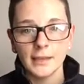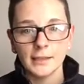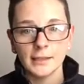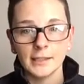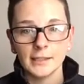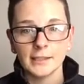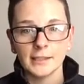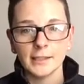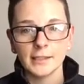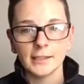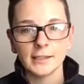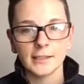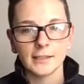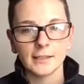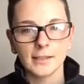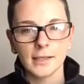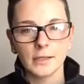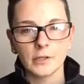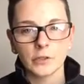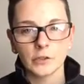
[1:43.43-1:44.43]
This is
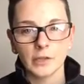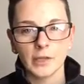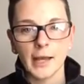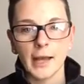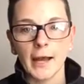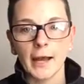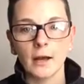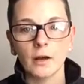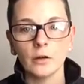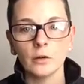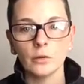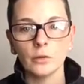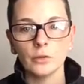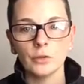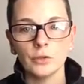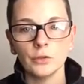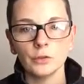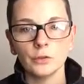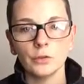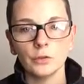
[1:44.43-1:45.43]
essentially how
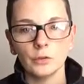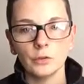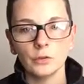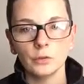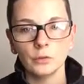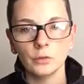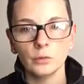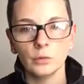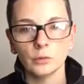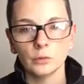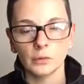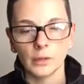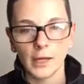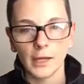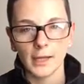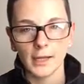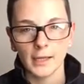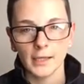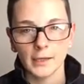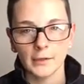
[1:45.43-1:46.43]
do you
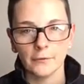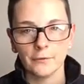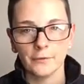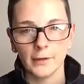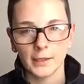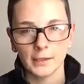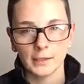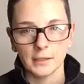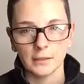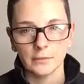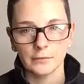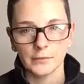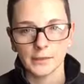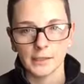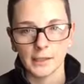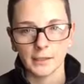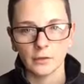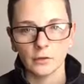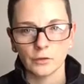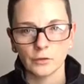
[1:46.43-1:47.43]
write an effective
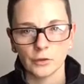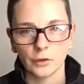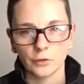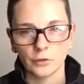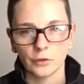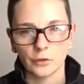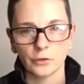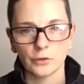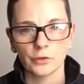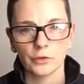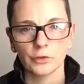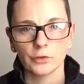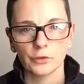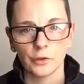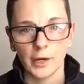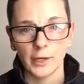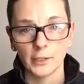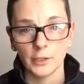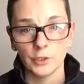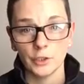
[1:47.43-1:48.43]
psychosocial
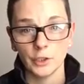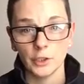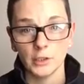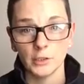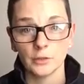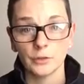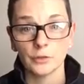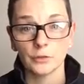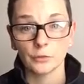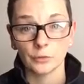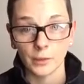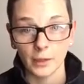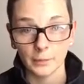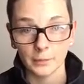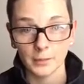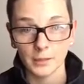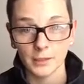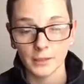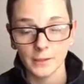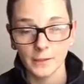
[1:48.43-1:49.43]
strategy
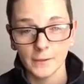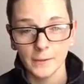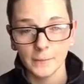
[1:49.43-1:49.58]
script.